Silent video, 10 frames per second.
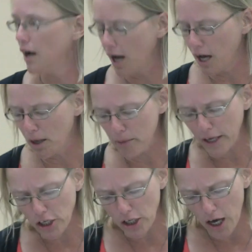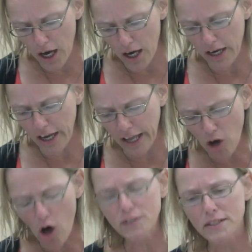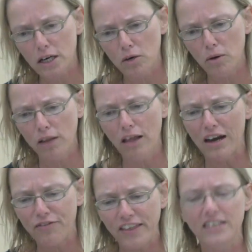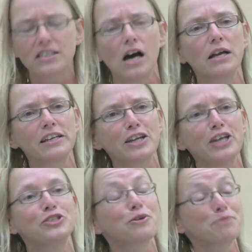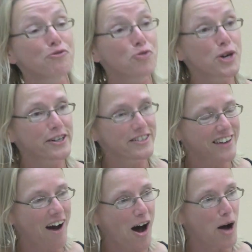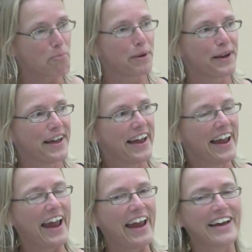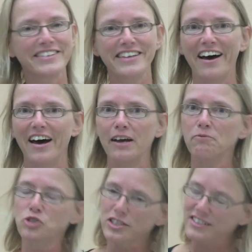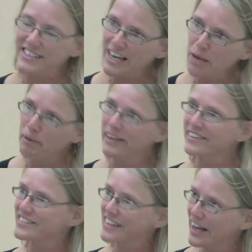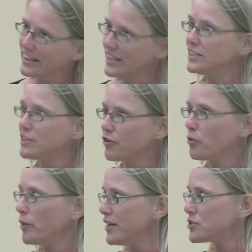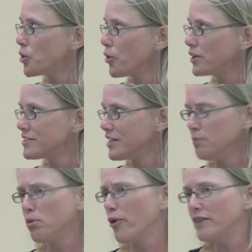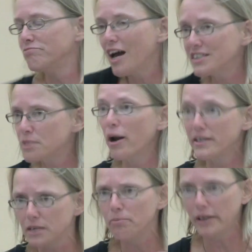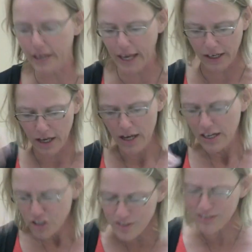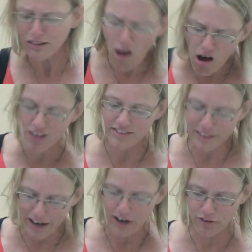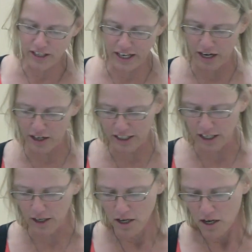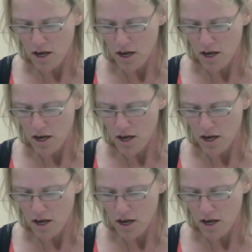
And also a lot of things in terms of workers' comp, and just tipping it slightly in different ways towards the employer. Not surprising, but again, just laws in every area.